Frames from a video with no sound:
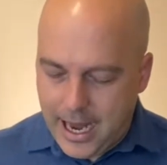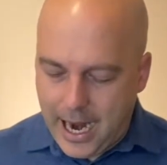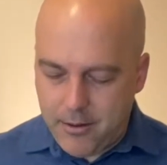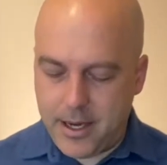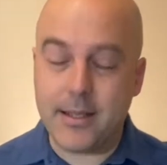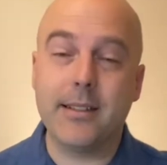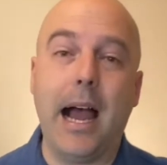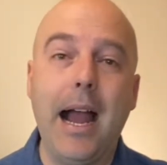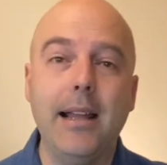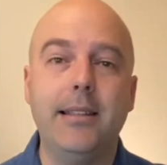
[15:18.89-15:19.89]
our
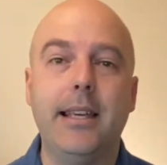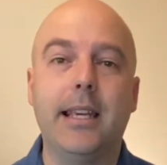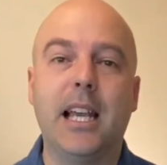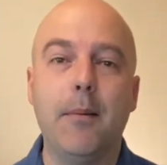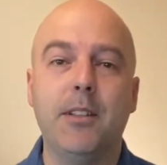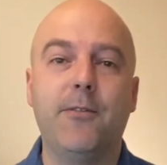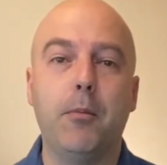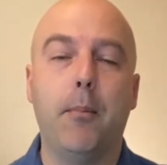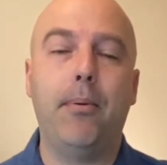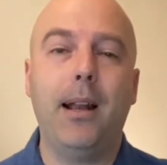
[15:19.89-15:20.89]
anxiety comes from
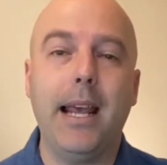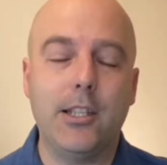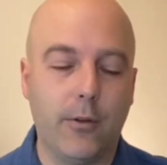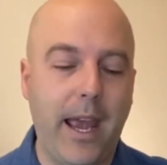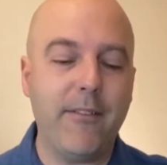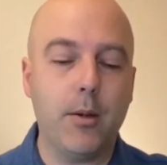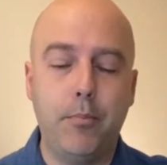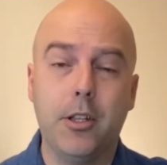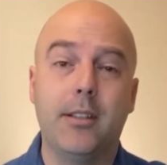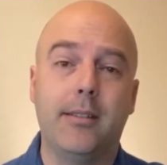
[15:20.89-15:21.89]
a place of having
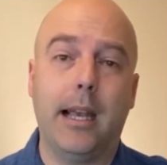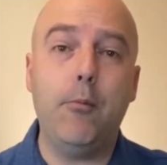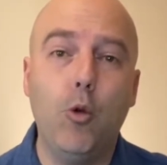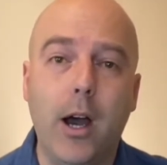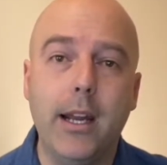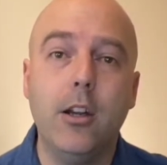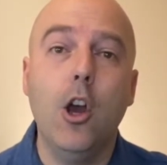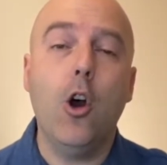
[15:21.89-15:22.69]
put someone